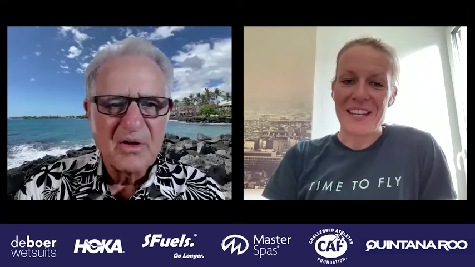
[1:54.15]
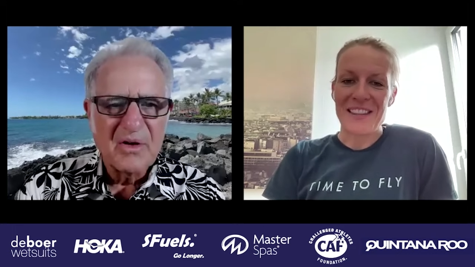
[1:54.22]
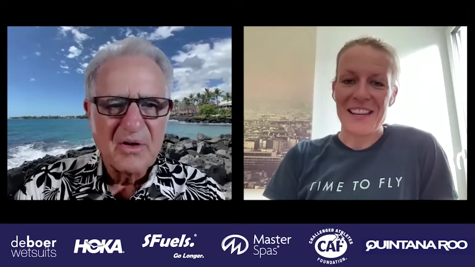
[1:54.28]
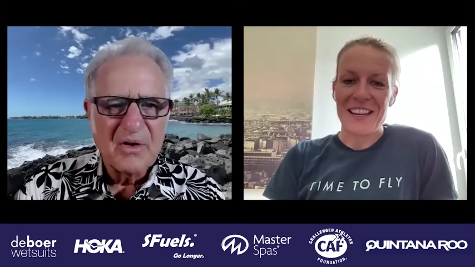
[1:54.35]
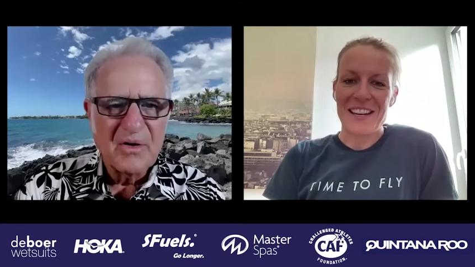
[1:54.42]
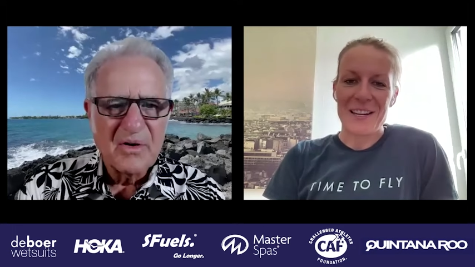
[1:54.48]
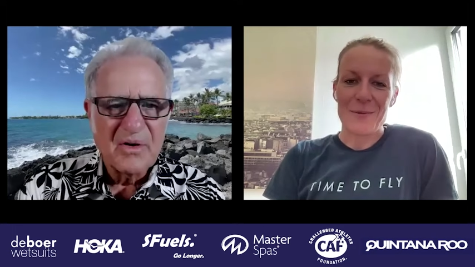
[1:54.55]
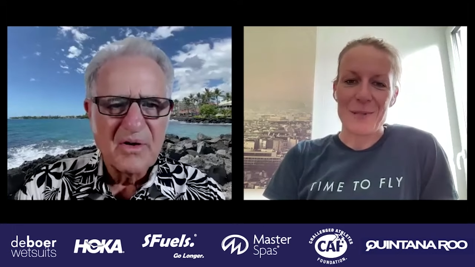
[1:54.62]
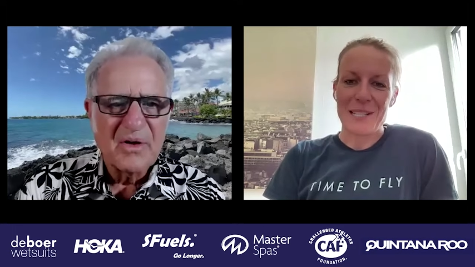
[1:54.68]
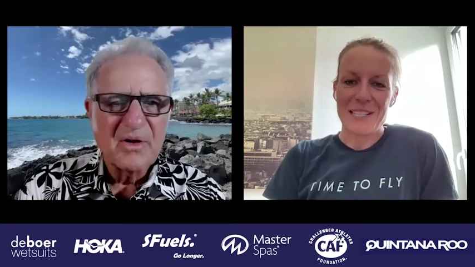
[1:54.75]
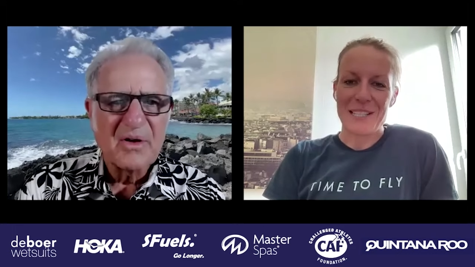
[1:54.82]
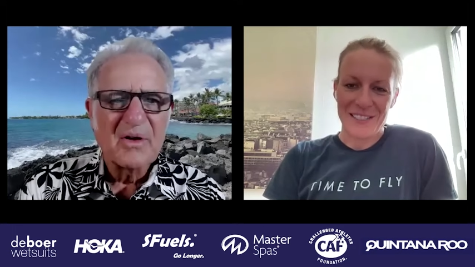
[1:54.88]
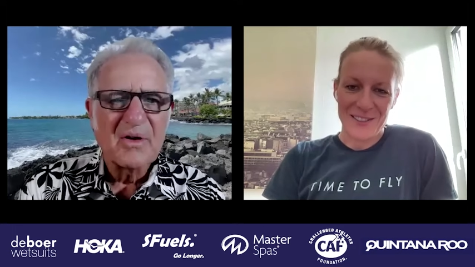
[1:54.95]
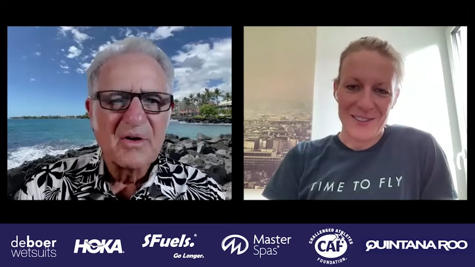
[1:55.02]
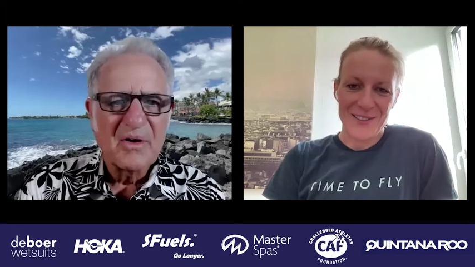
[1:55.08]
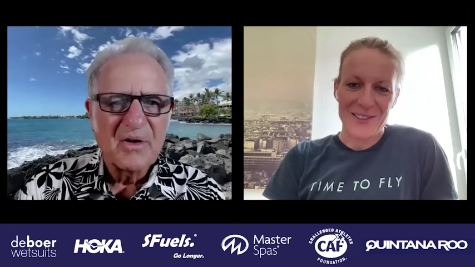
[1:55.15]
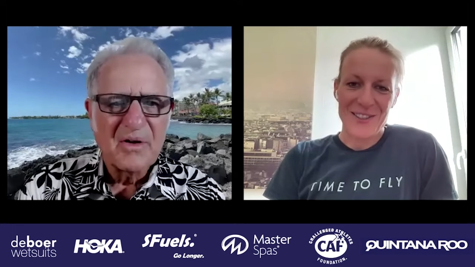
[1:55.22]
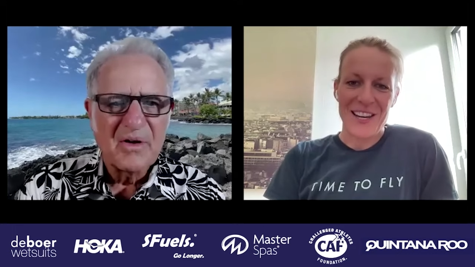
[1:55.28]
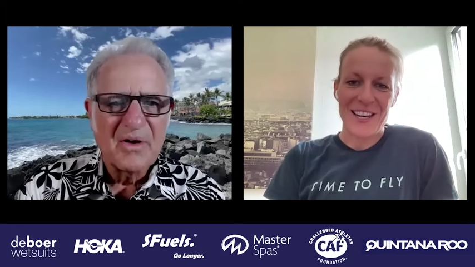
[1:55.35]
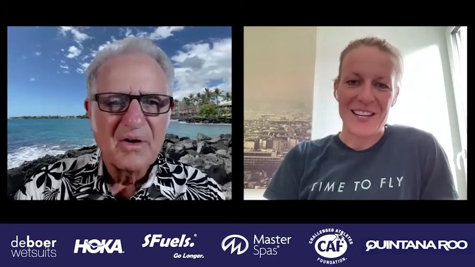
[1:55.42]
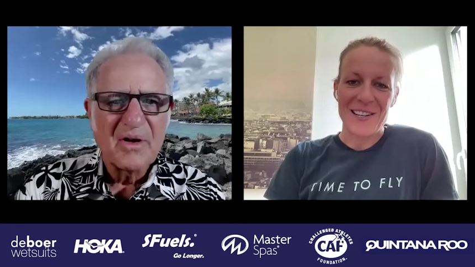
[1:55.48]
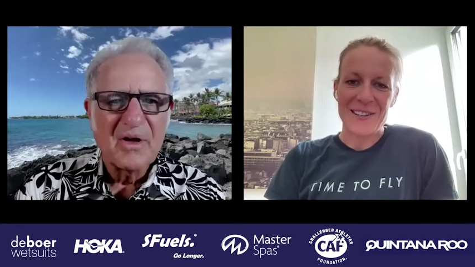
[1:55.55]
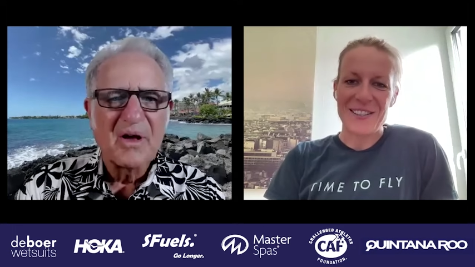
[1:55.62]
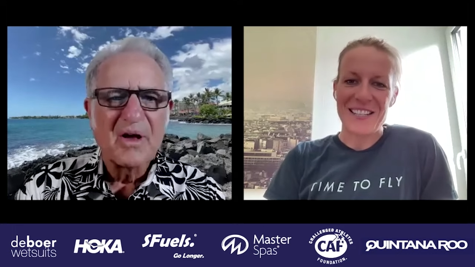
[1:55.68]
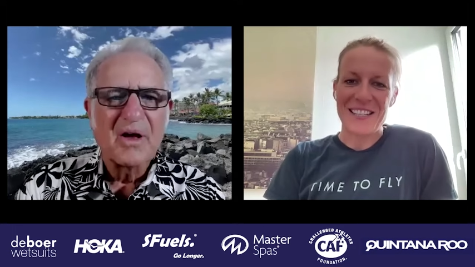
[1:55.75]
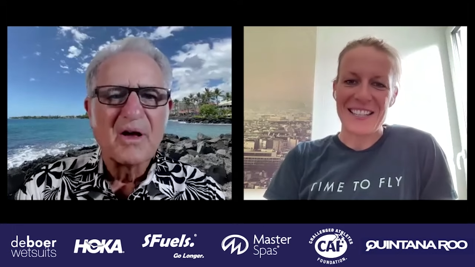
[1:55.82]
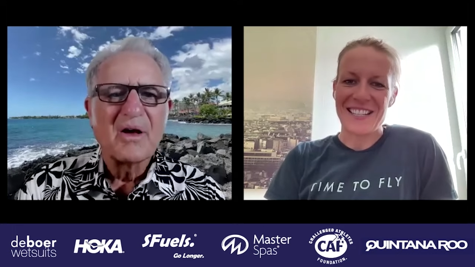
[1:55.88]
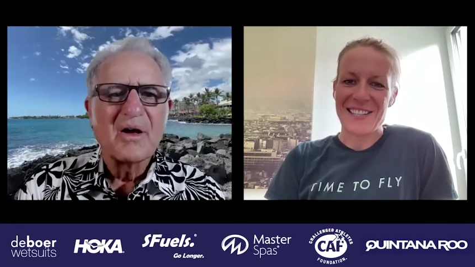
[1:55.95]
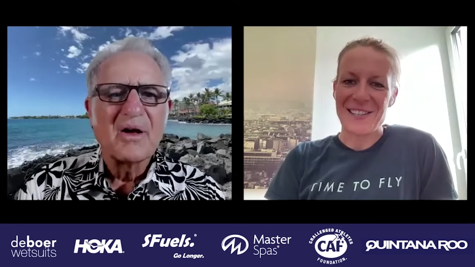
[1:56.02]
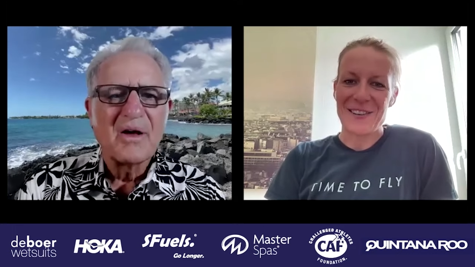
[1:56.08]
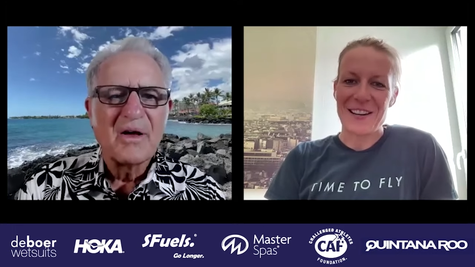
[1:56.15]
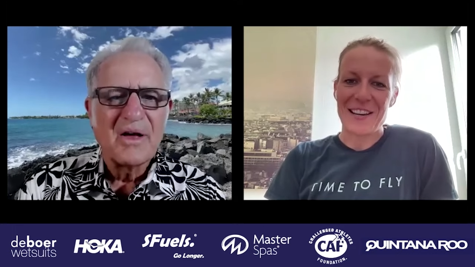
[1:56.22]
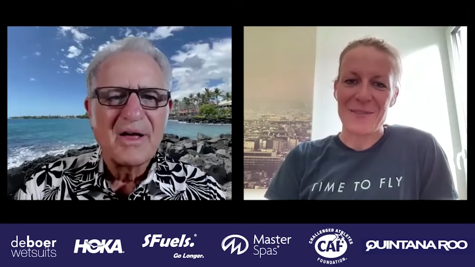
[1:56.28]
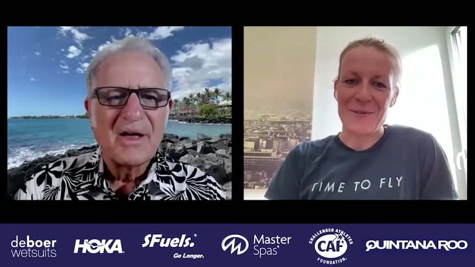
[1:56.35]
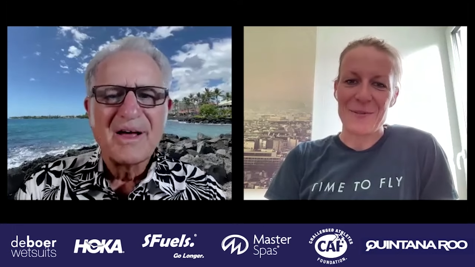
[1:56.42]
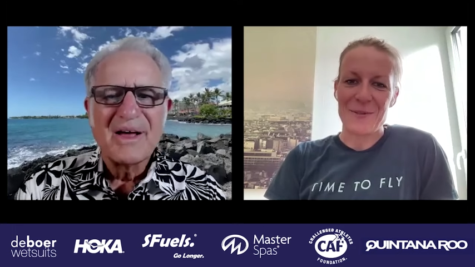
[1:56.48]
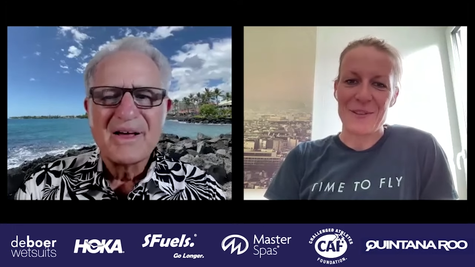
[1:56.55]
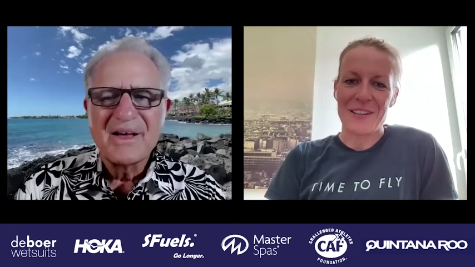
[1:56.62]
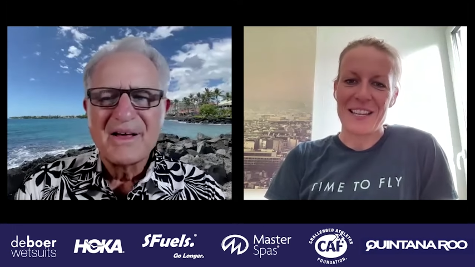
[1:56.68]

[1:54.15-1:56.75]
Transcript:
Speaker 1: and then I will check it out. So I have